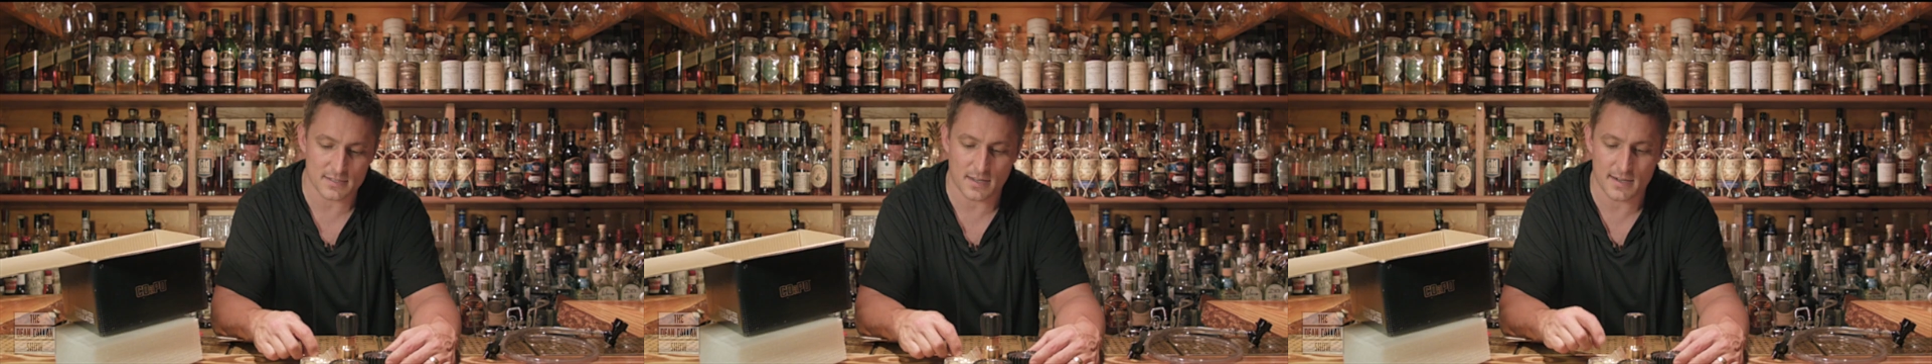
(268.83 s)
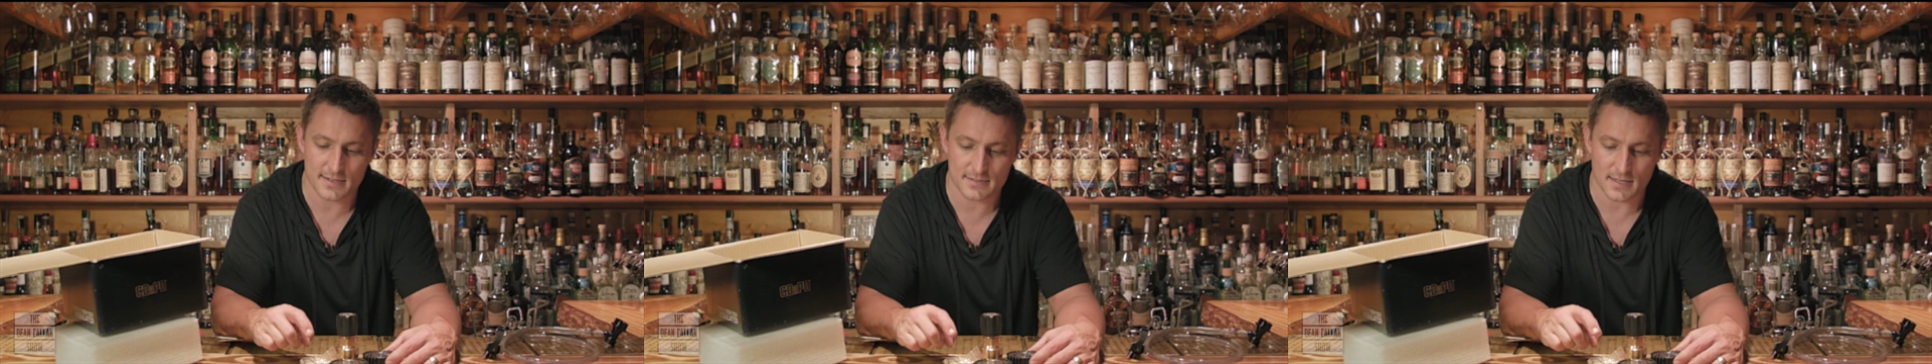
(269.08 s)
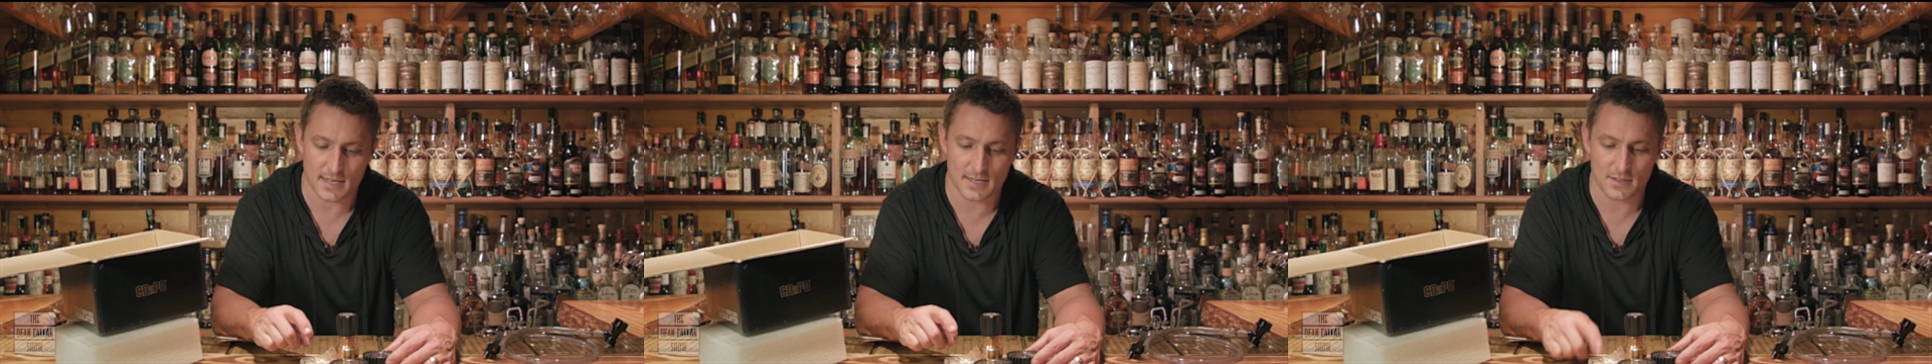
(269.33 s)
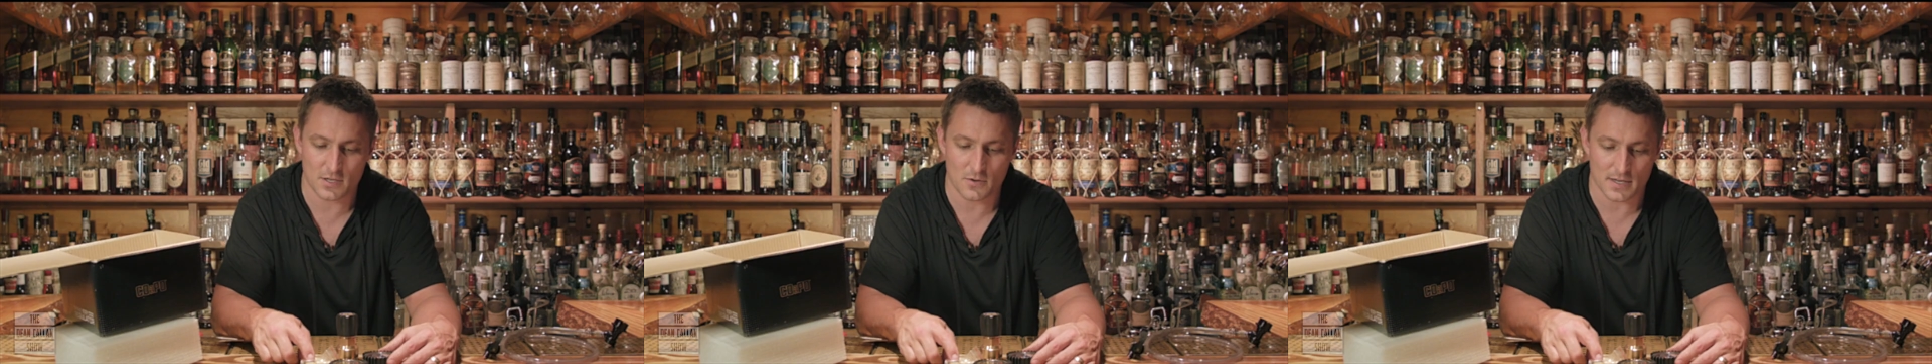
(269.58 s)
size and in
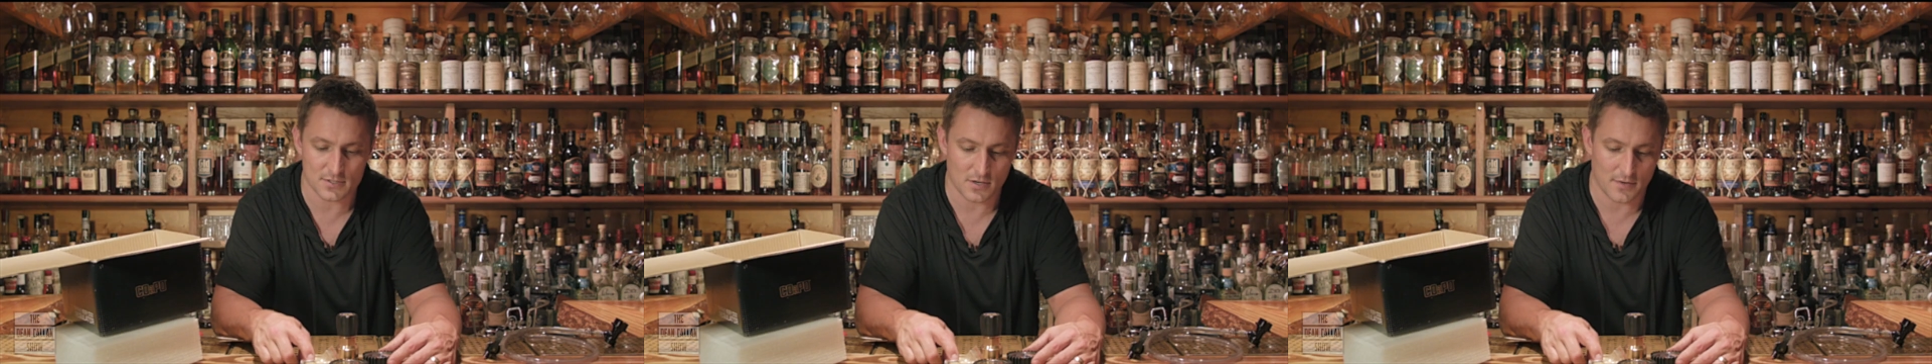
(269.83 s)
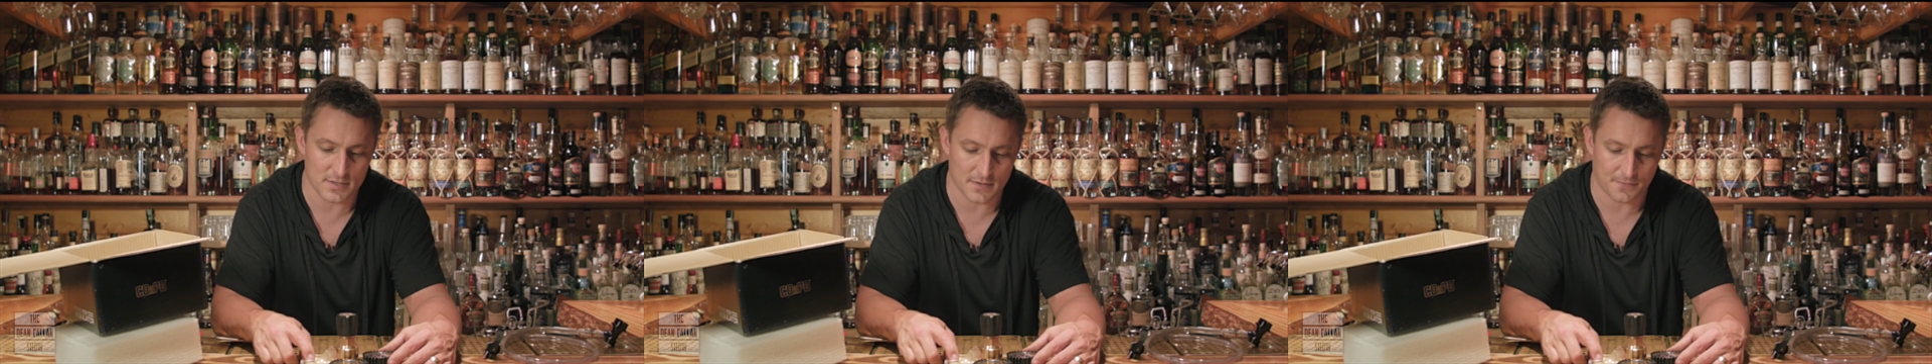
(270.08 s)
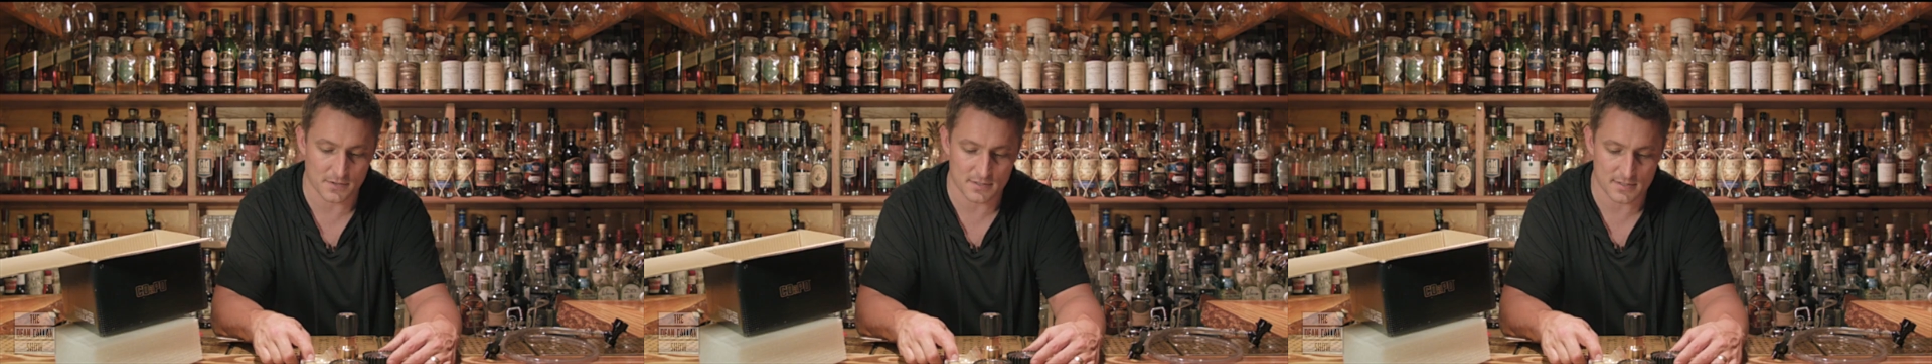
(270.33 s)
the US you have a different